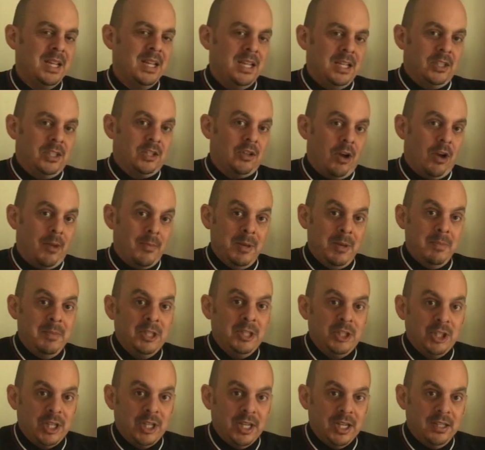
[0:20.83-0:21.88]
So I'm in
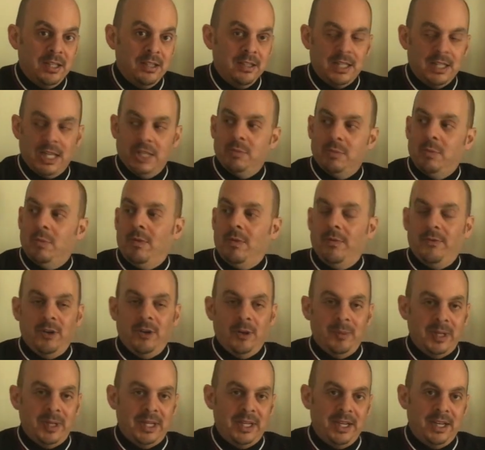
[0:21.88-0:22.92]
Michigan. That's where we're
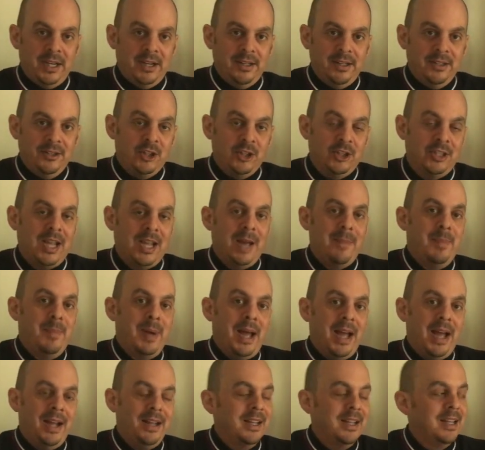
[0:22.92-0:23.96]
filming here. Just got
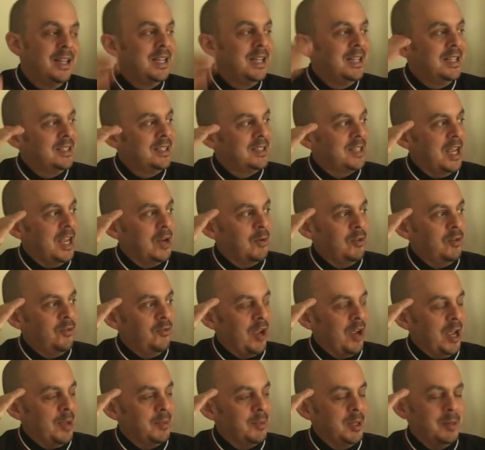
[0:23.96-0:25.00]
back, staying with
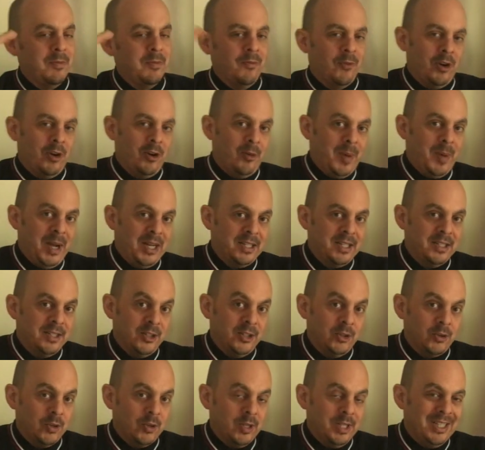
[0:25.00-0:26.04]
family before I go back to
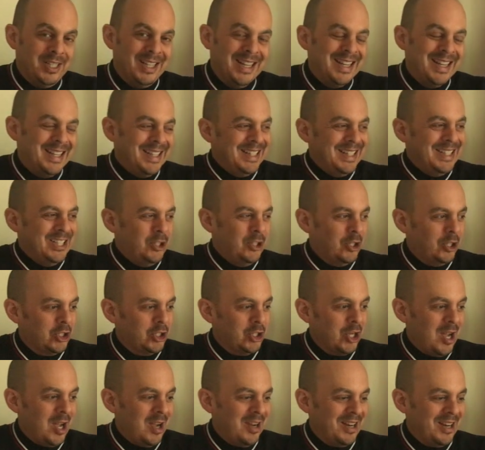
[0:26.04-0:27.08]
Detroit. Took a
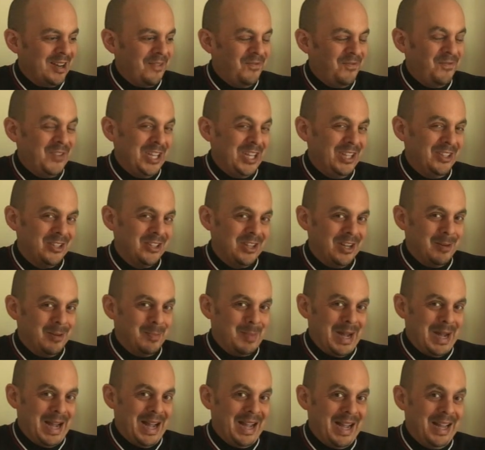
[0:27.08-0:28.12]
jog in a field
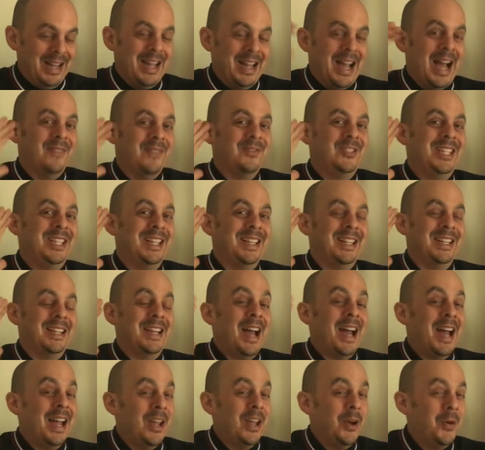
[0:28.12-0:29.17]
nearby. I've seen
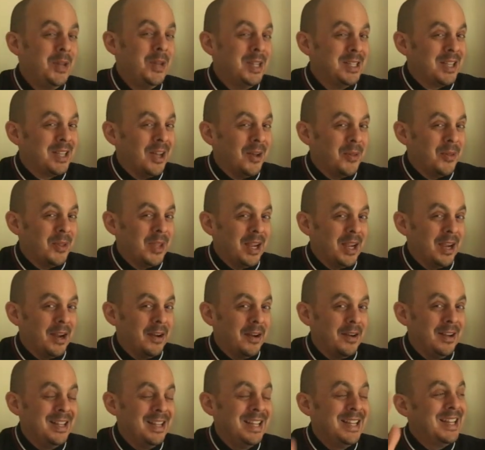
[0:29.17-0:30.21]
coyotes out
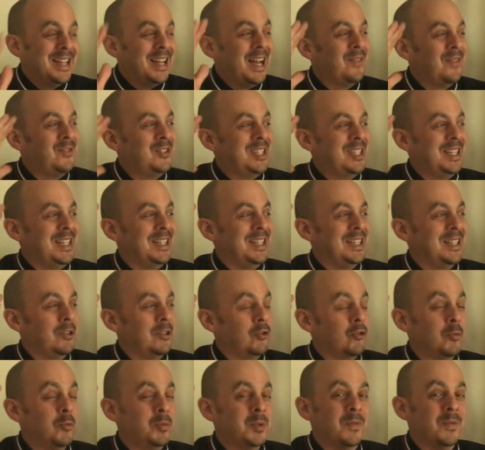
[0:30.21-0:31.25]
there. I've seen
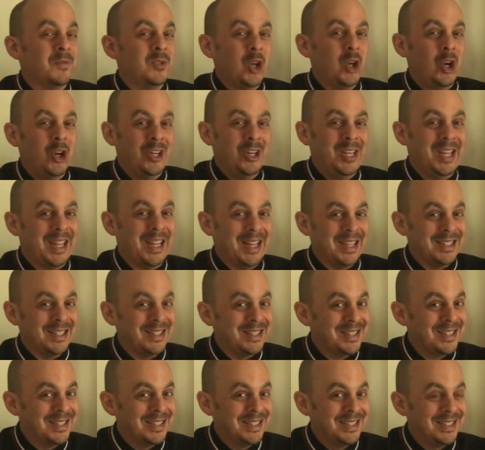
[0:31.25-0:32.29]
groups of
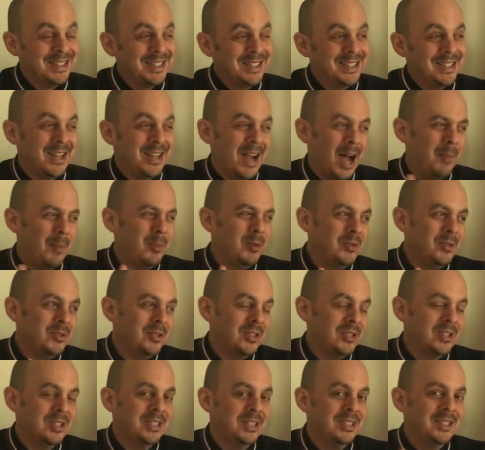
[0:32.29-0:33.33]
turkeys,
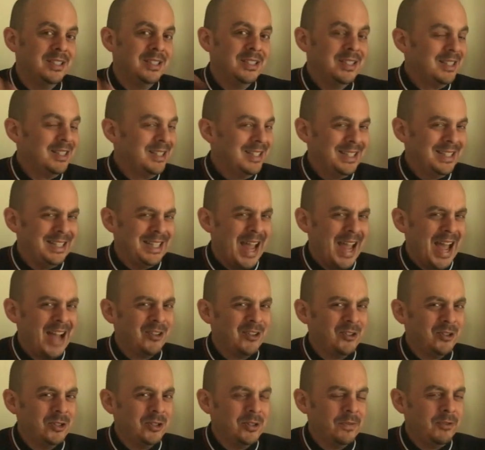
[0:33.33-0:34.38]
gaggles
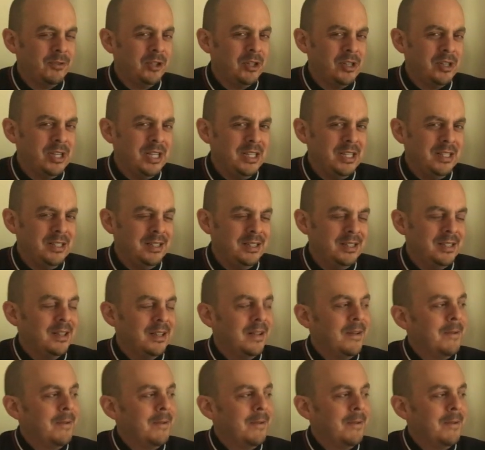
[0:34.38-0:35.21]
of turkeys.